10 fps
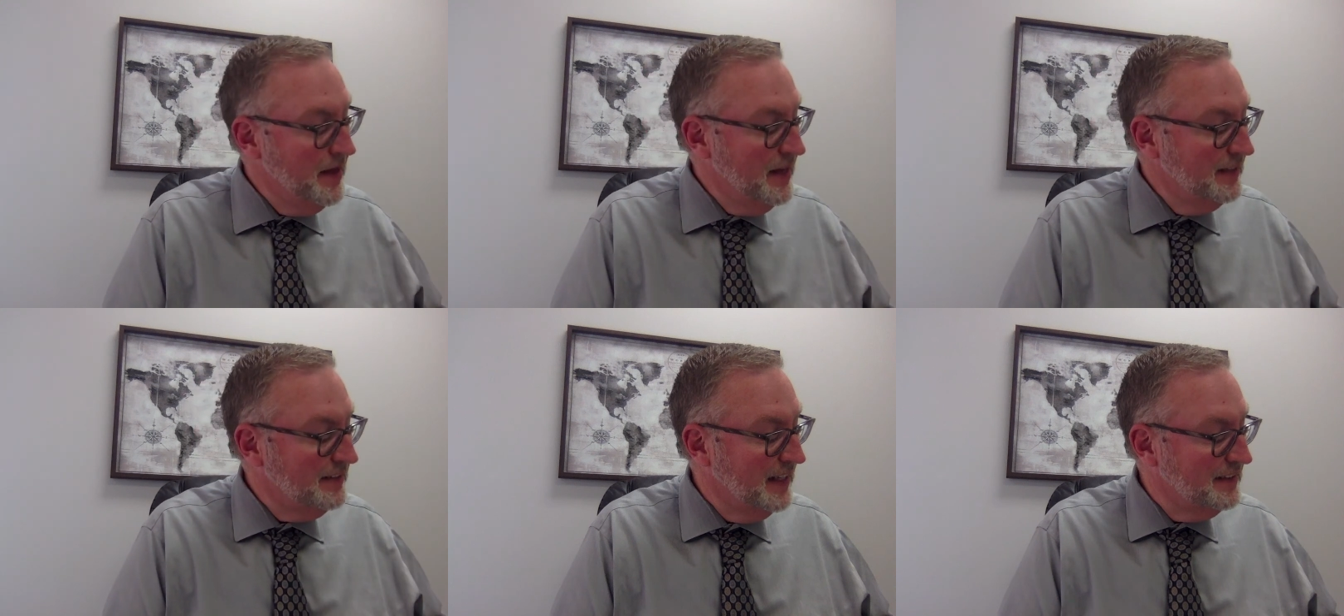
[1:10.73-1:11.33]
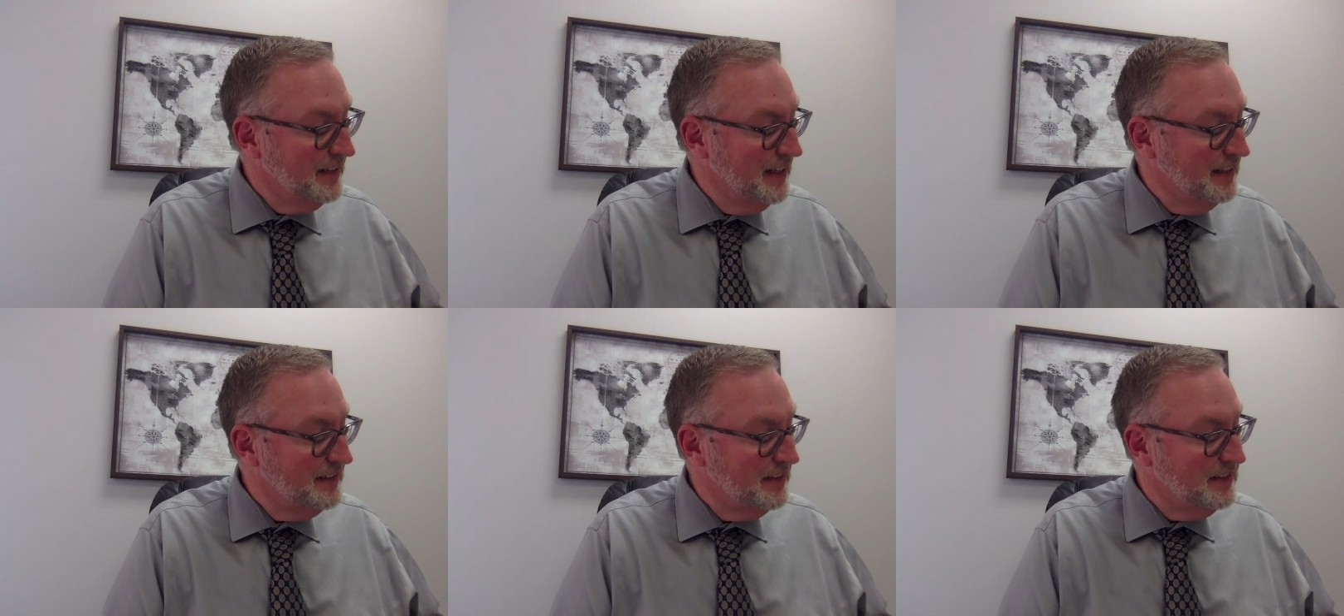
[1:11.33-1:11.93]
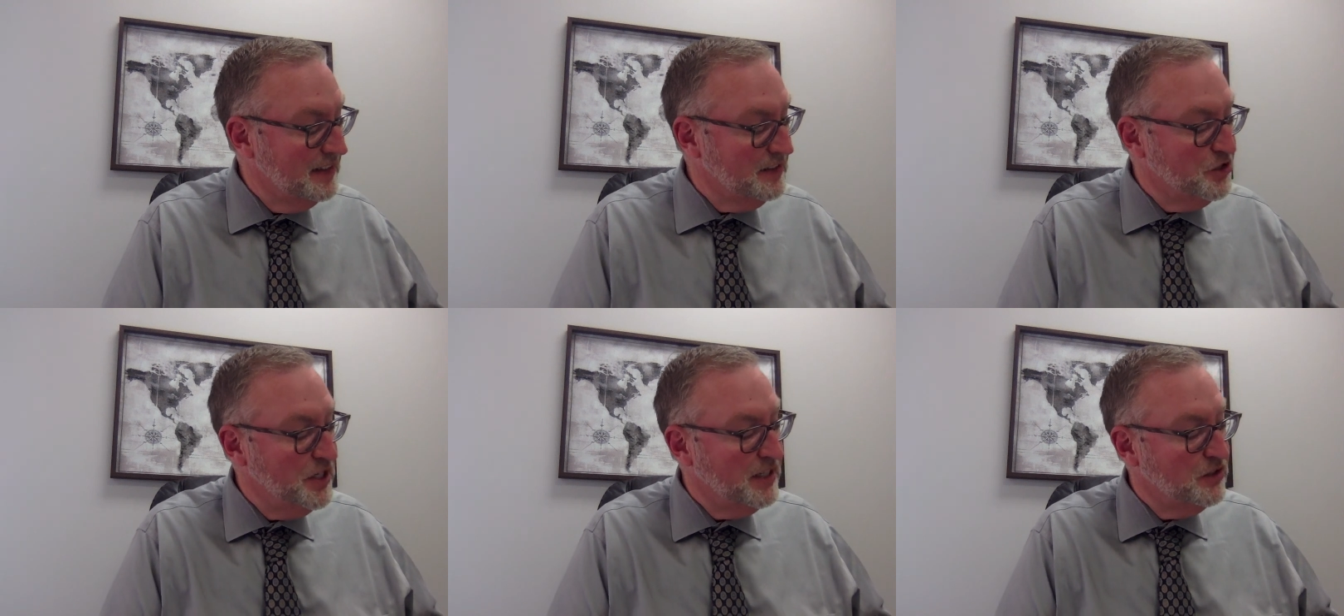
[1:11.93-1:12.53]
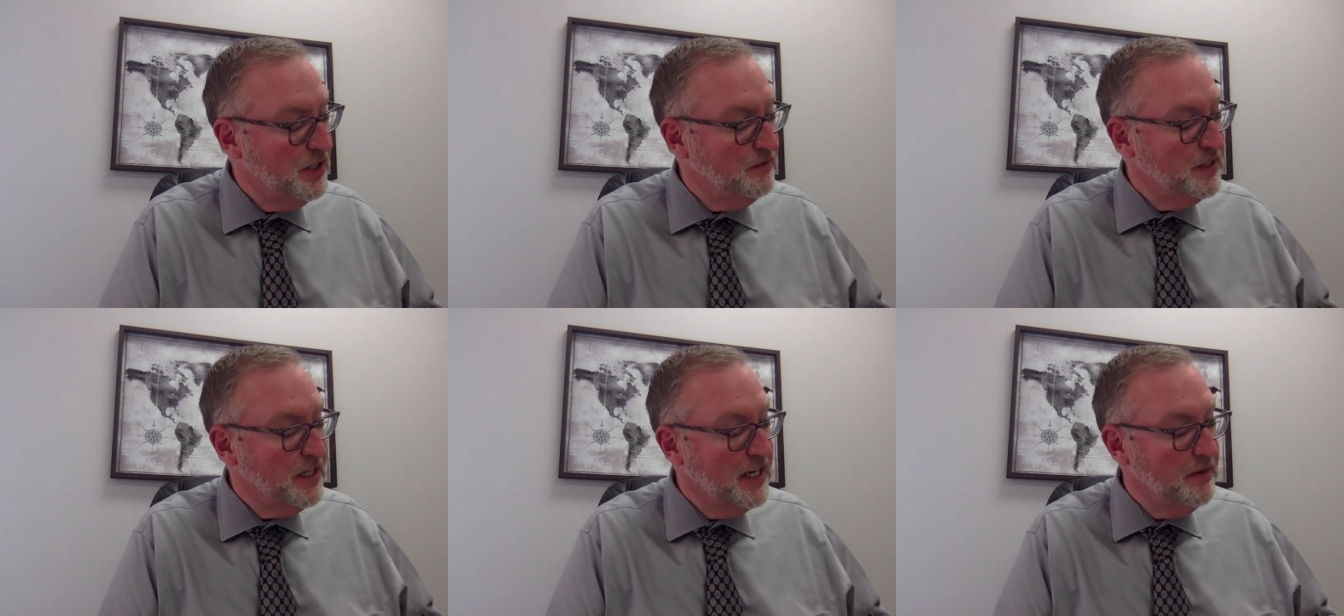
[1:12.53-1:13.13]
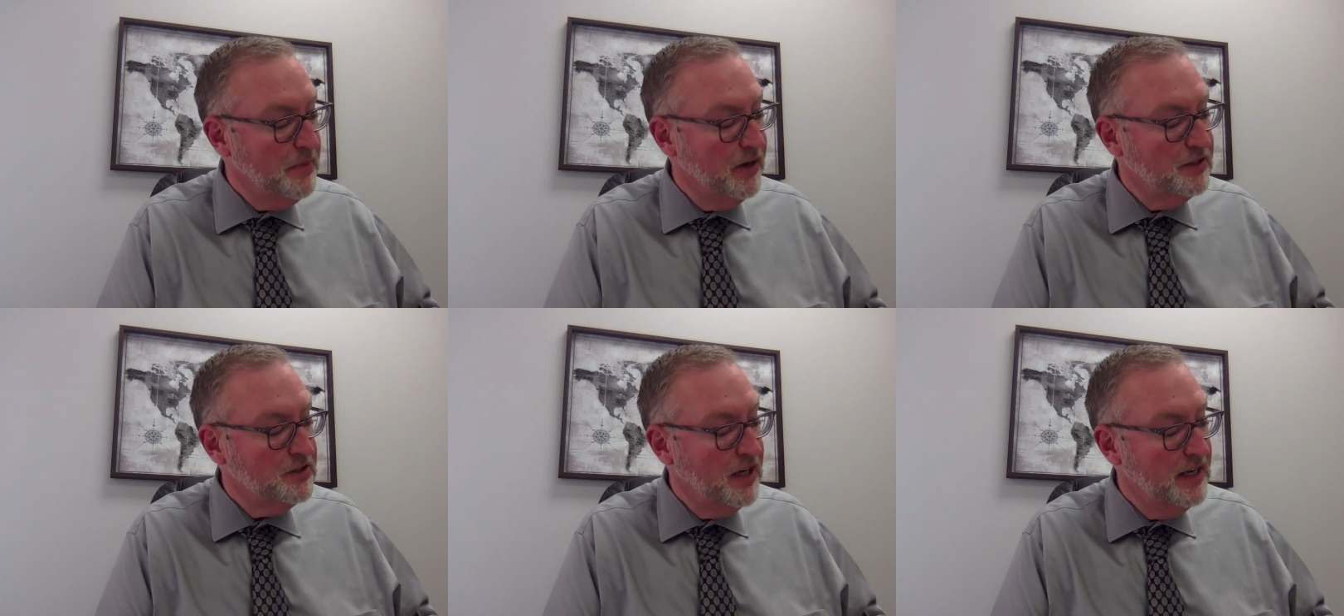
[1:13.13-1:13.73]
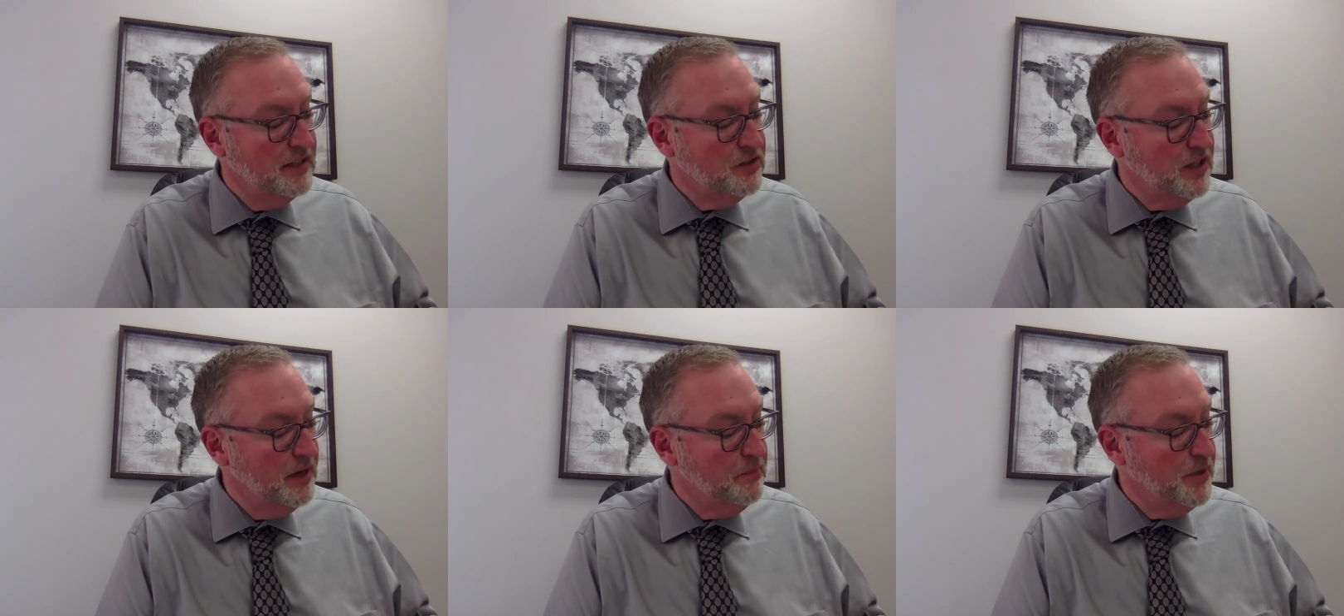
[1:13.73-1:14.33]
It says this. It says, and she conceived again and bare a son and said,